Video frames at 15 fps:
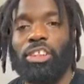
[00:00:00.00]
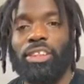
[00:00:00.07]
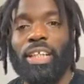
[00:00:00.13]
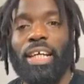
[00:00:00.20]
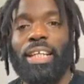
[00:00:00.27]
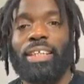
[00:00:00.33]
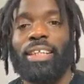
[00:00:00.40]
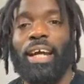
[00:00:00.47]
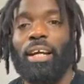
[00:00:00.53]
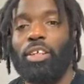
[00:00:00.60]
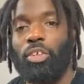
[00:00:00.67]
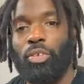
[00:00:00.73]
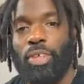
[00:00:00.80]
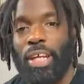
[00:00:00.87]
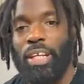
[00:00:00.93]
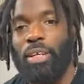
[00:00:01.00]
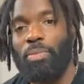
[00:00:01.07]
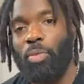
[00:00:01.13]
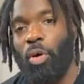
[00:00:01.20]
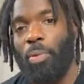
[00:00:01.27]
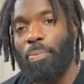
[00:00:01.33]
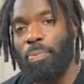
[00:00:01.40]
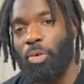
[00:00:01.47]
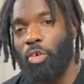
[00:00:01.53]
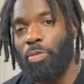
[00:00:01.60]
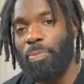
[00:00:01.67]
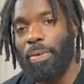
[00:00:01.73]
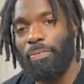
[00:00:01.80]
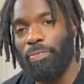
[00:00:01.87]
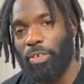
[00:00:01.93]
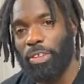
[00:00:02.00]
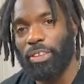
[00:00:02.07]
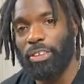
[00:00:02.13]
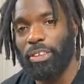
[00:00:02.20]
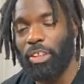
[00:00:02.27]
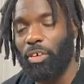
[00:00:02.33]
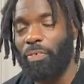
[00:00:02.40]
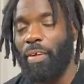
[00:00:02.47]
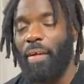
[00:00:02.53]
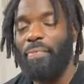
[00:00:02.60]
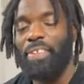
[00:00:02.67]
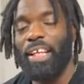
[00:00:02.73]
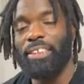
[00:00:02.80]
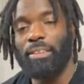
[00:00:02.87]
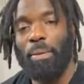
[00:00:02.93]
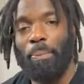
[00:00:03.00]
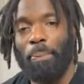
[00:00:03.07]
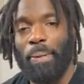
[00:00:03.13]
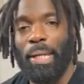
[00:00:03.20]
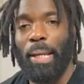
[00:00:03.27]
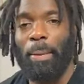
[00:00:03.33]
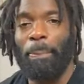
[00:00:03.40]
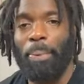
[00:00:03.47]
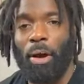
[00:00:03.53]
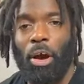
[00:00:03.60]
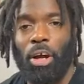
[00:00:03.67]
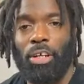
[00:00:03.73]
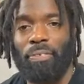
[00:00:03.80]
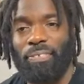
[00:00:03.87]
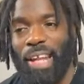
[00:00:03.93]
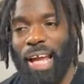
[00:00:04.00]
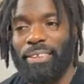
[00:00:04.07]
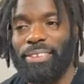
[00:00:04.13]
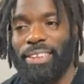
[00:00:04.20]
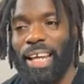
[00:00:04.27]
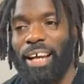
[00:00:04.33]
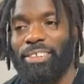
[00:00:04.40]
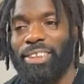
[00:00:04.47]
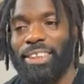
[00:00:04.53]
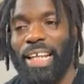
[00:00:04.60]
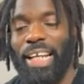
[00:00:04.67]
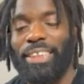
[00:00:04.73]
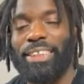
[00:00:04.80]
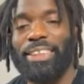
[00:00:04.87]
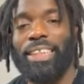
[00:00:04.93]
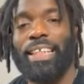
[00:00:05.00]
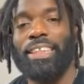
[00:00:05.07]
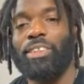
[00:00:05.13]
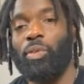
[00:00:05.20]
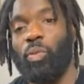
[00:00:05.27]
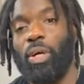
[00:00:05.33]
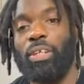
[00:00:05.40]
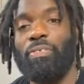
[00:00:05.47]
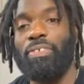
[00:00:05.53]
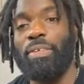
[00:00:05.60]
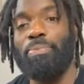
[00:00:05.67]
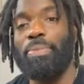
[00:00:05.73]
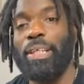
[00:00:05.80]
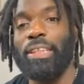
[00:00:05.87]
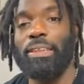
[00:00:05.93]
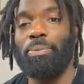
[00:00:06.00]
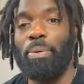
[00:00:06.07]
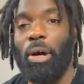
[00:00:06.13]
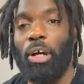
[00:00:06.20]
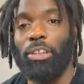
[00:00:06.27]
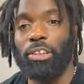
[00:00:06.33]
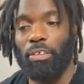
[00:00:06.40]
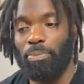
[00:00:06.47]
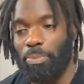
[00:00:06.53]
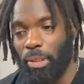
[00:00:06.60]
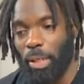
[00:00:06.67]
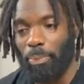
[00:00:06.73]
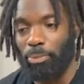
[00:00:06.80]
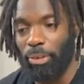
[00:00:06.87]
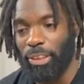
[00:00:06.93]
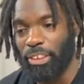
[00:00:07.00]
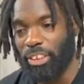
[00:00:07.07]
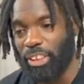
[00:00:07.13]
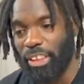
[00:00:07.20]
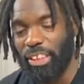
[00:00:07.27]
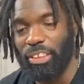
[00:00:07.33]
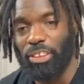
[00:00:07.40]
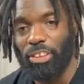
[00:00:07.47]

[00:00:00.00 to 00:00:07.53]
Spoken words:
understanding that creating more movement for yourself is a big part of lifestyle changes, and it's one of the biggest parts of blood pressure